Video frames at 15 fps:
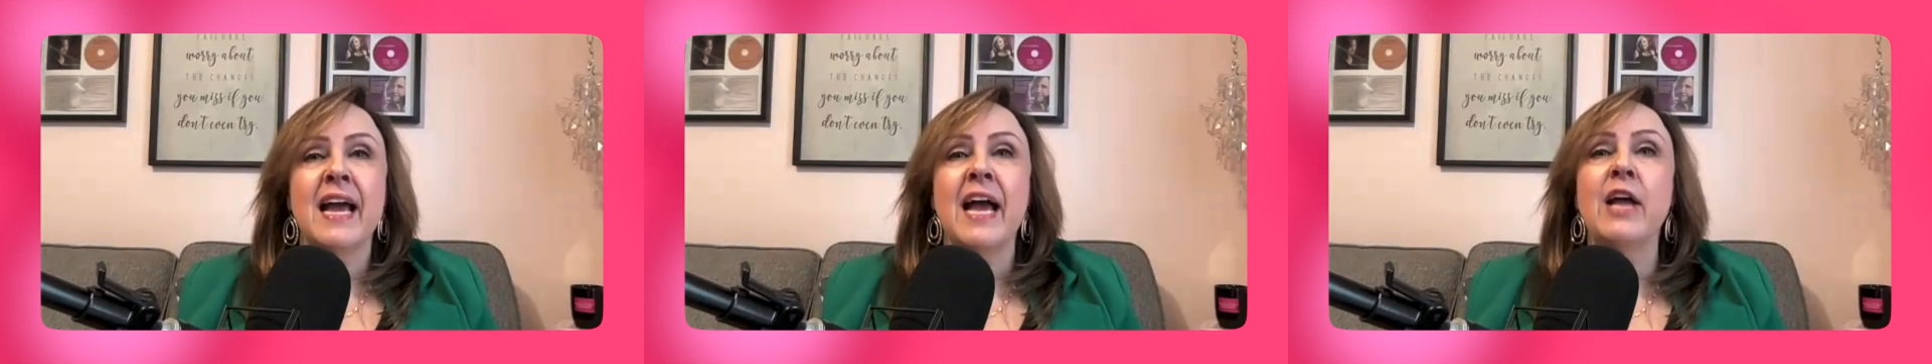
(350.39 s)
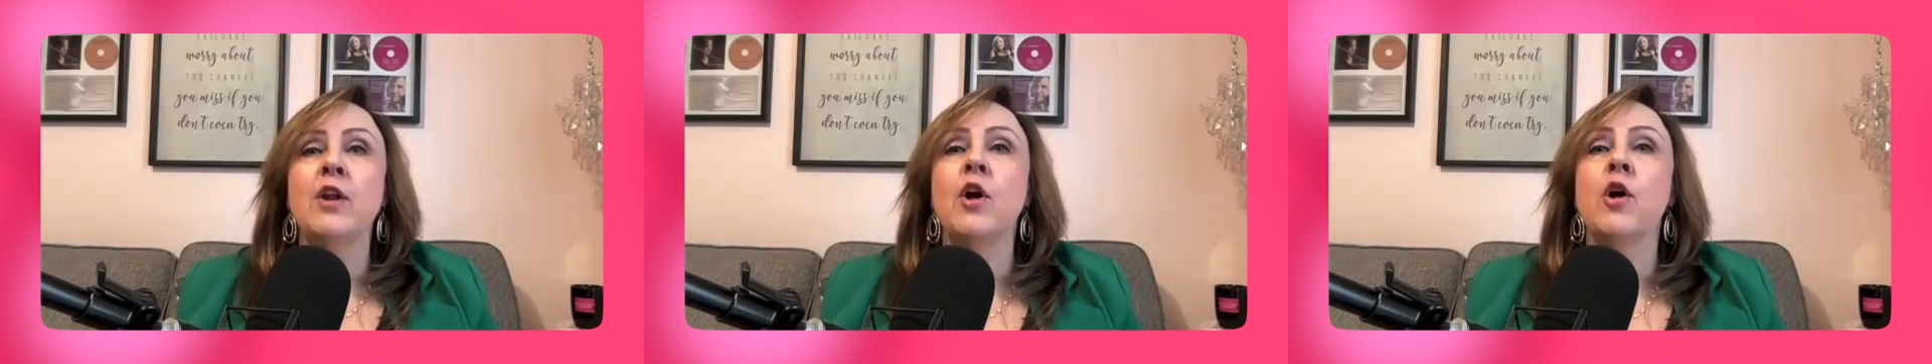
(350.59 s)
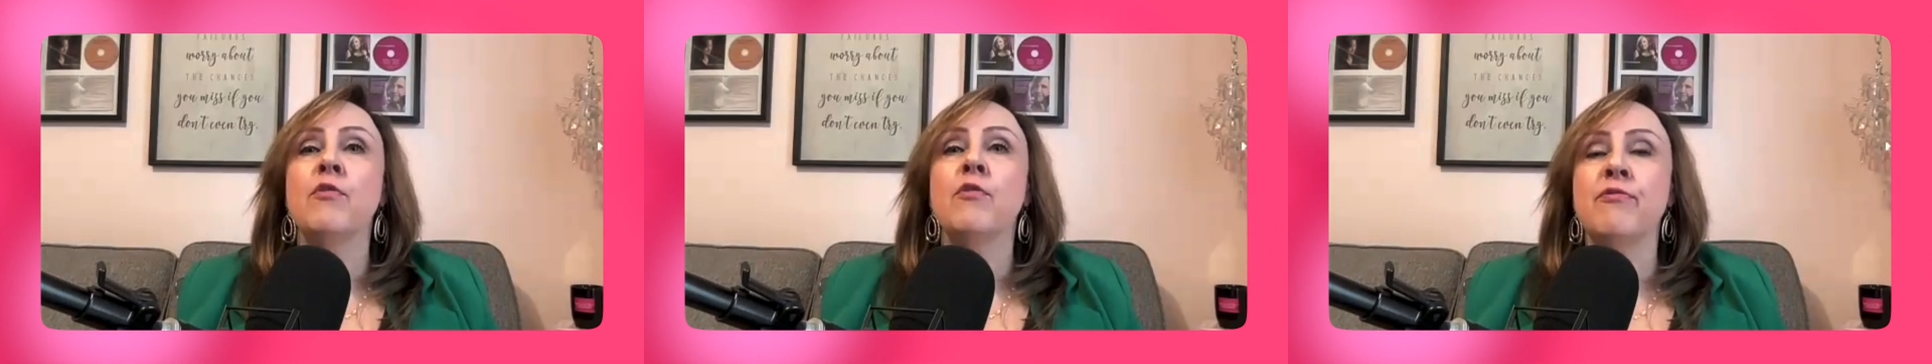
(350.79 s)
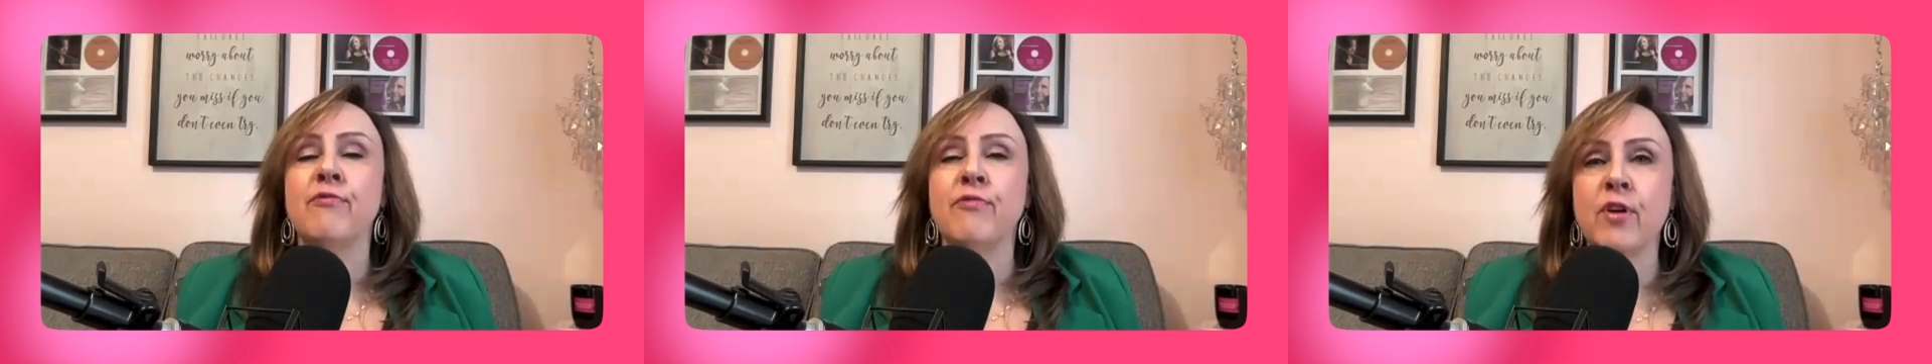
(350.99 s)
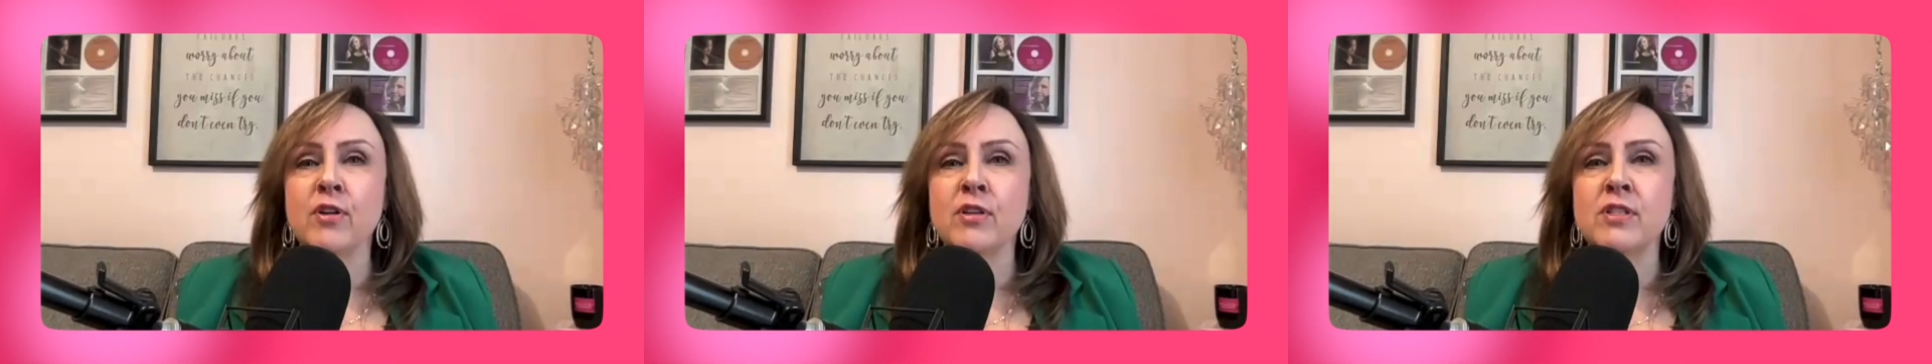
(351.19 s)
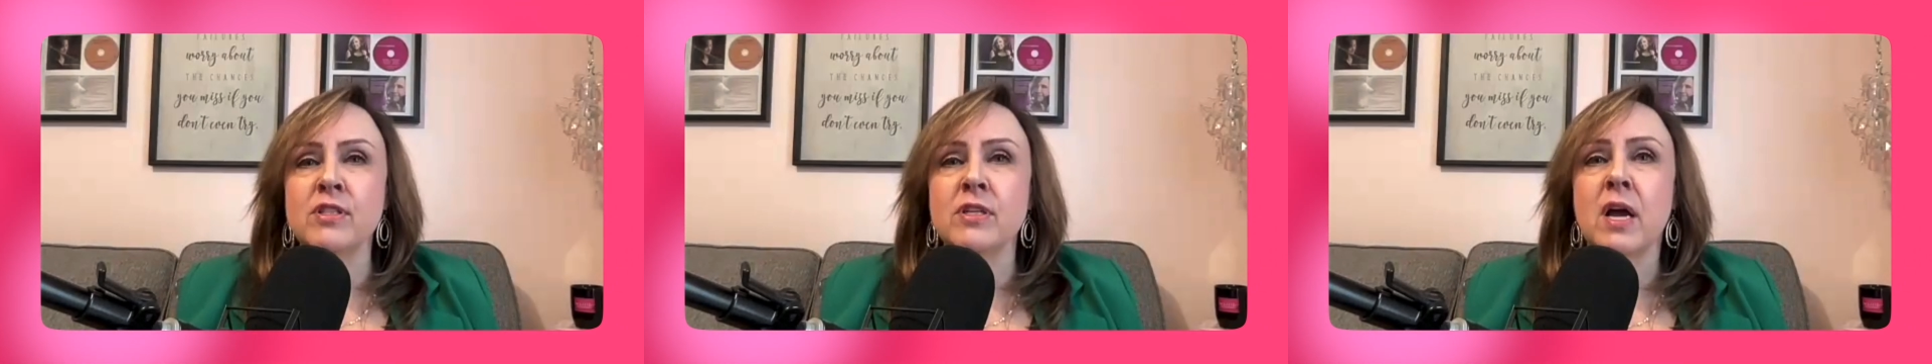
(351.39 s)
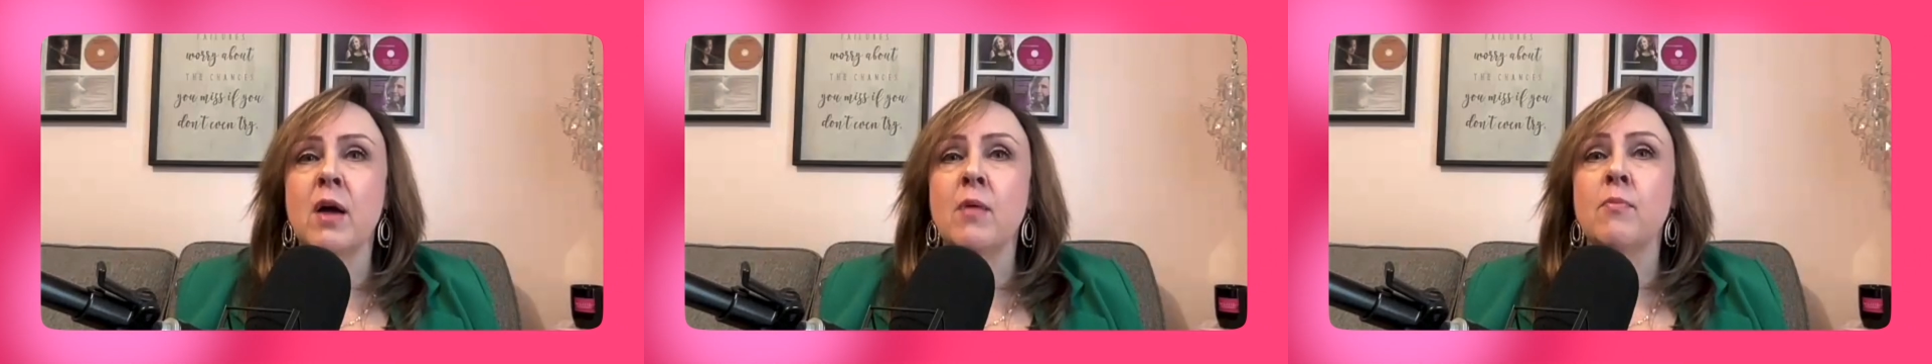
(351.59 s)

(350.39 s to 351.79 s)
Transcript: and her first